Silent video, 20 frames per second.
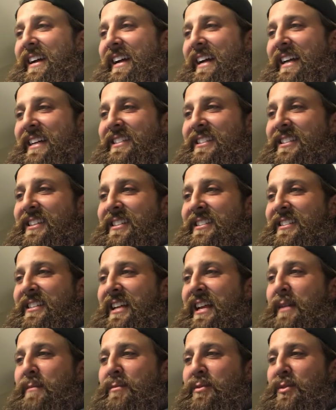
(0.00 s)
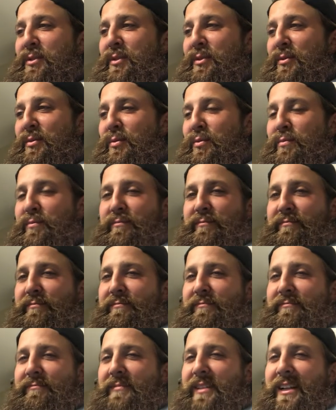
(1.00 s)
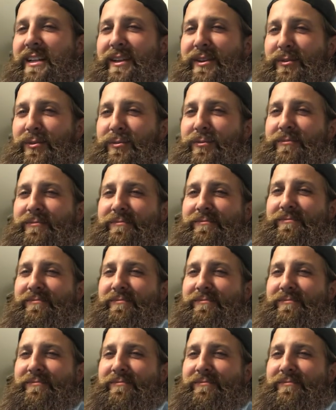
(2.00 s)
It just seems a little,